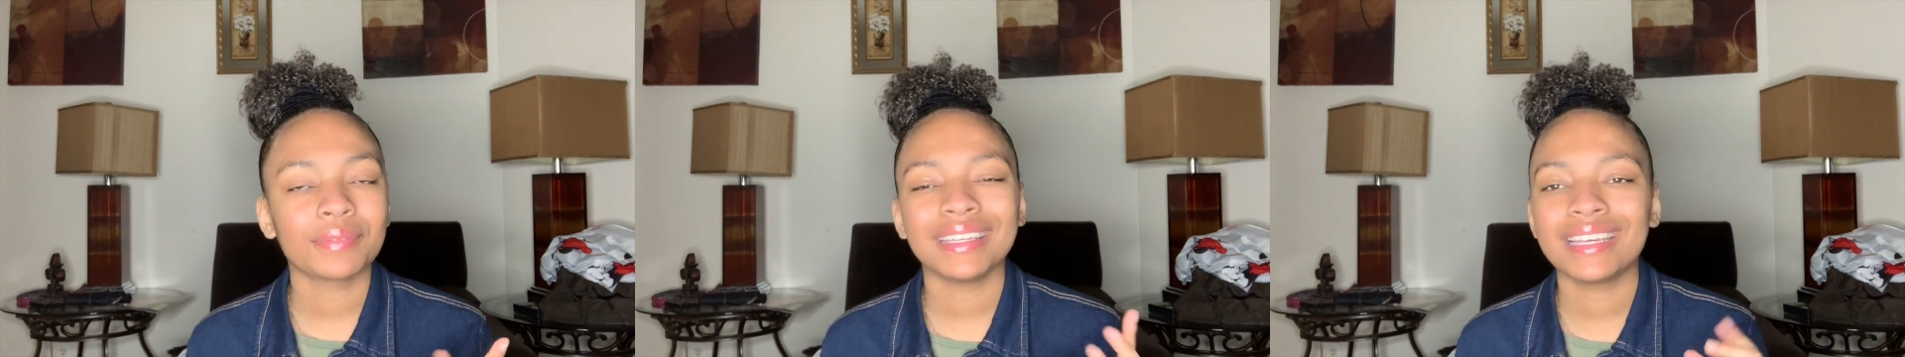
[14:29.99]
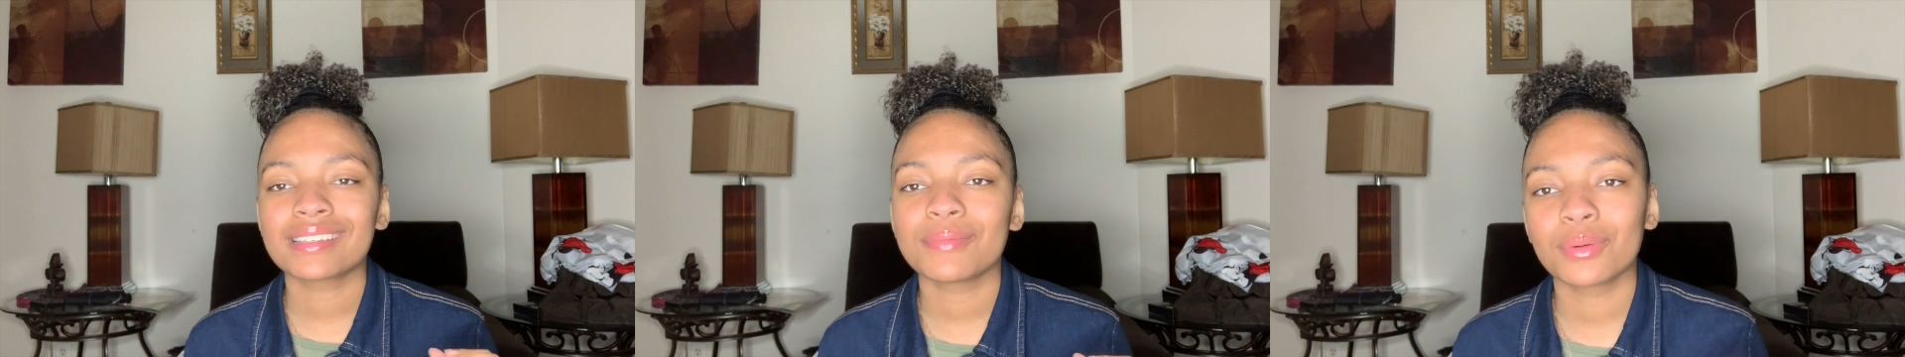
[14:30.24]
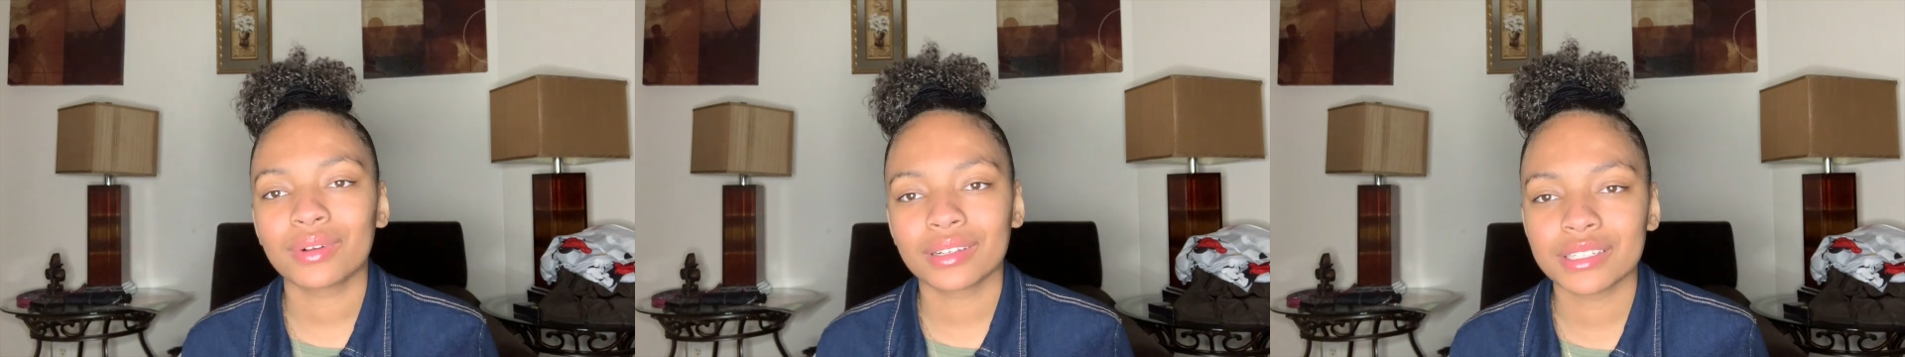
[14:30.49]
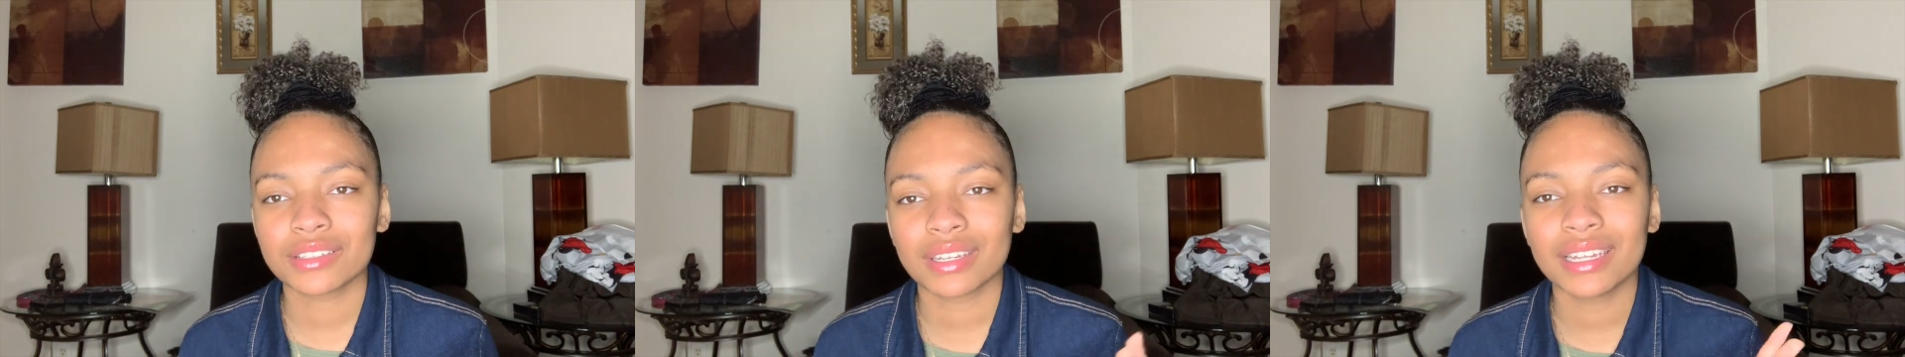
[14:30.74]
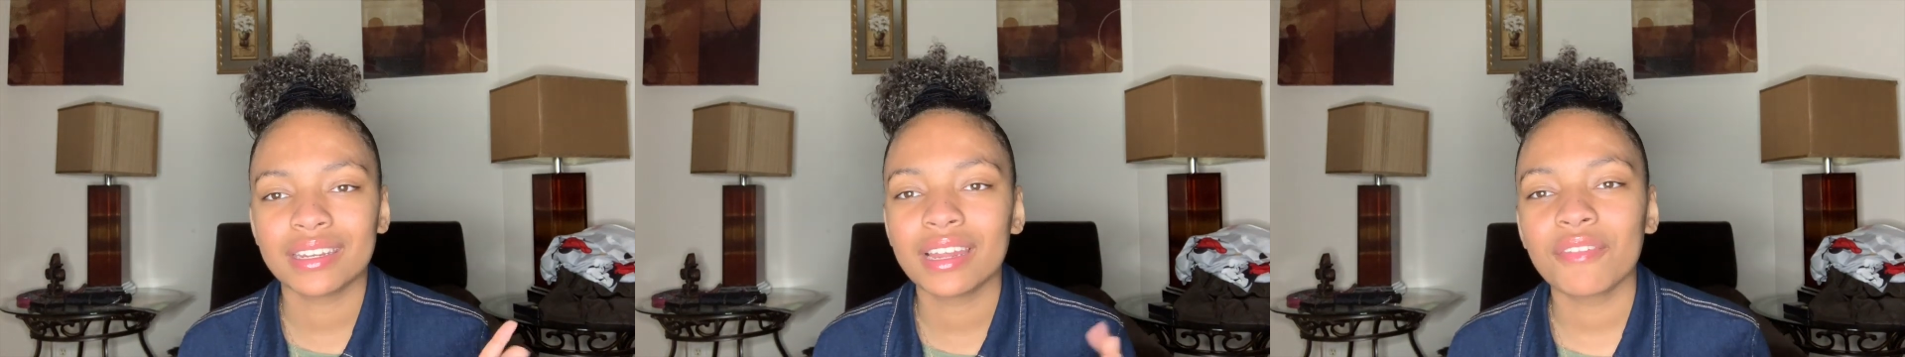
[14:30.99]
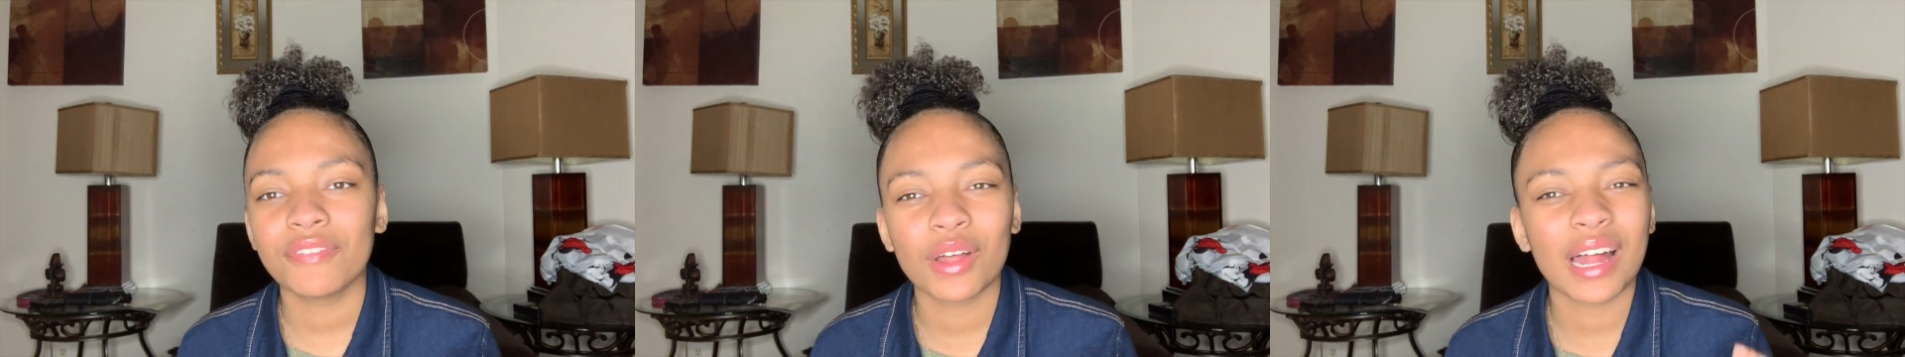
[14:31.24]
Yes, I'm in world history. I did
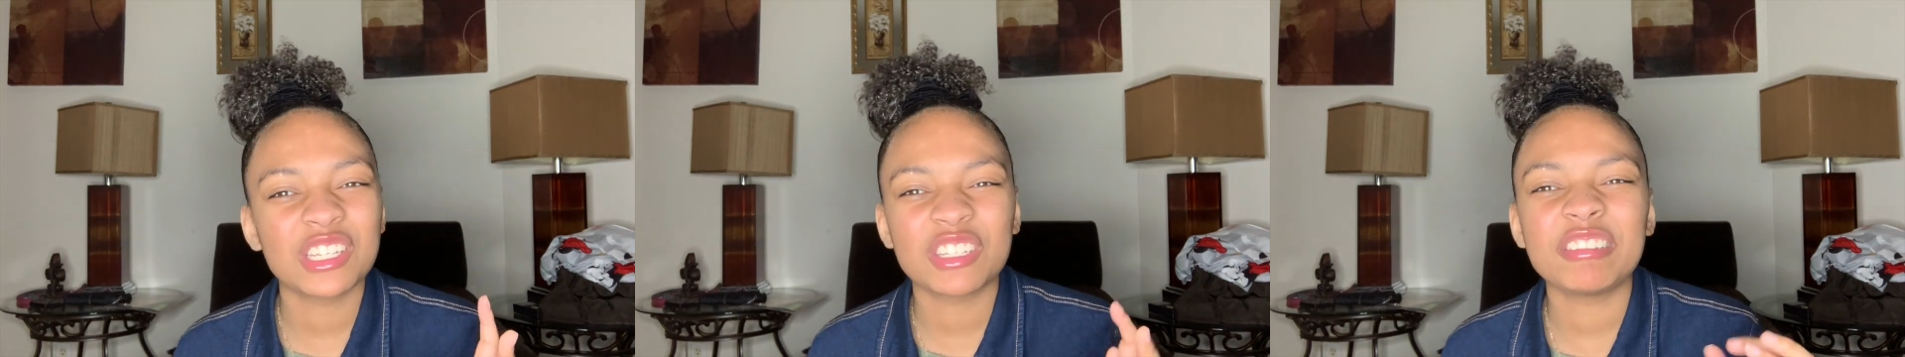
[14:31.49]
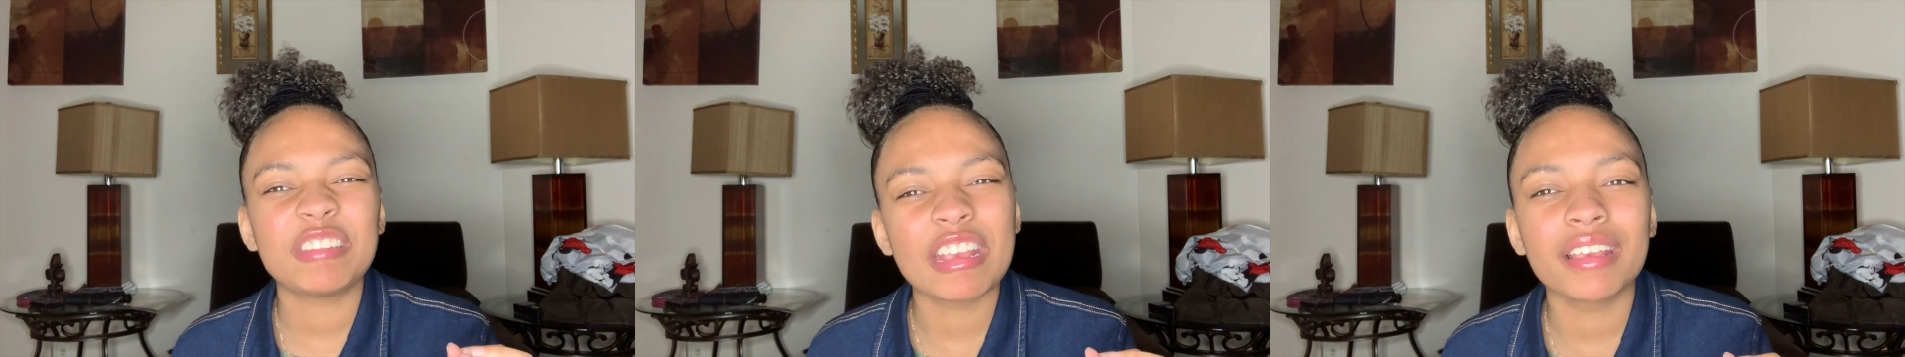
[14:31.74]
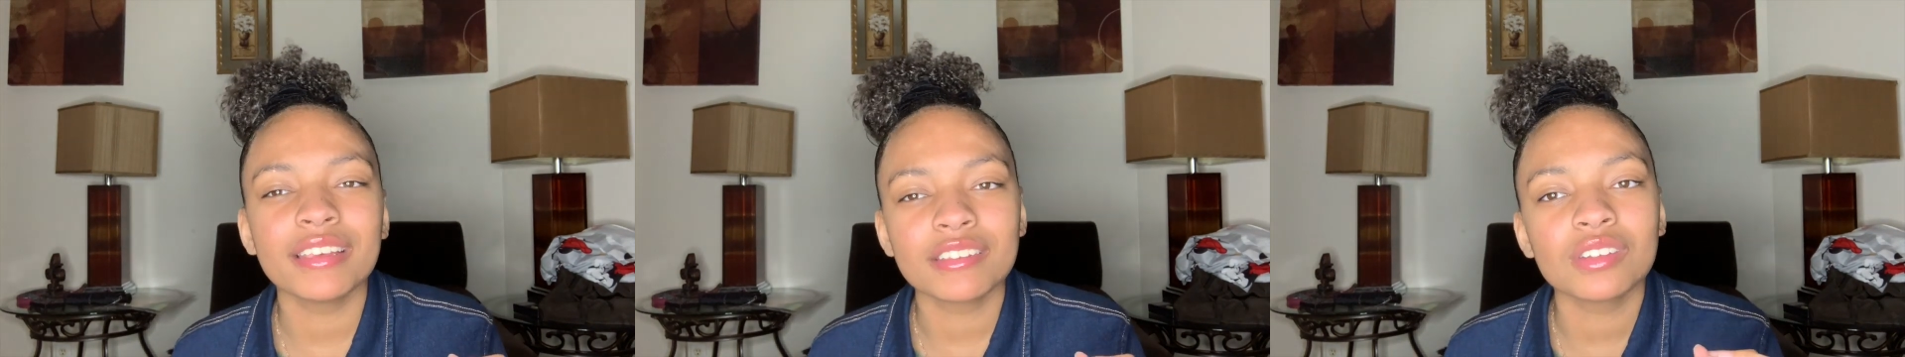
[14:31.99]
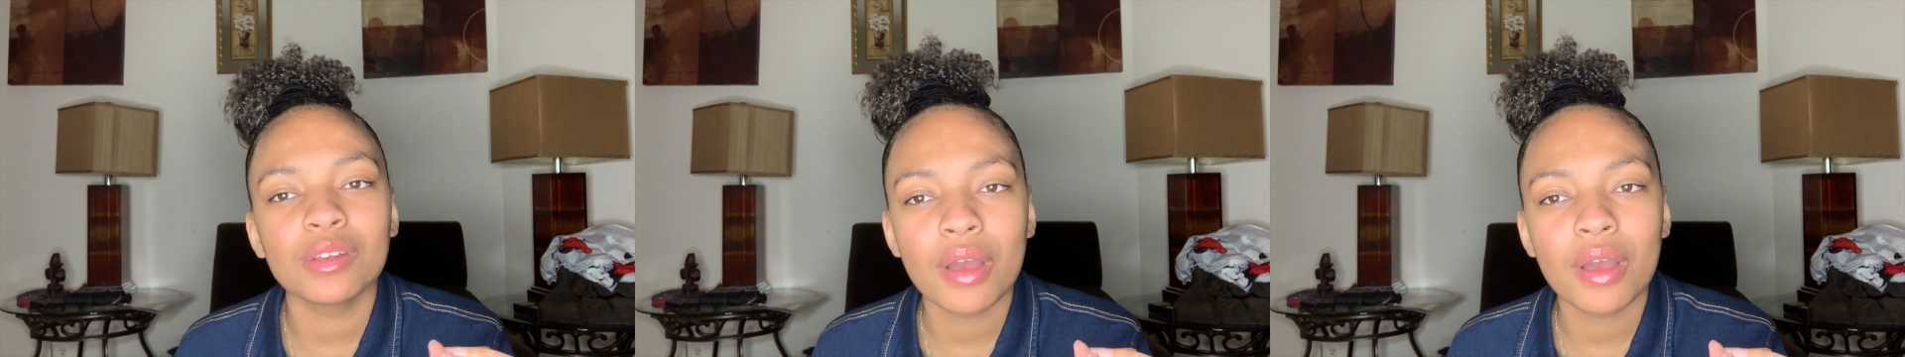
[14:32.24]
not fail. I just didn't take a history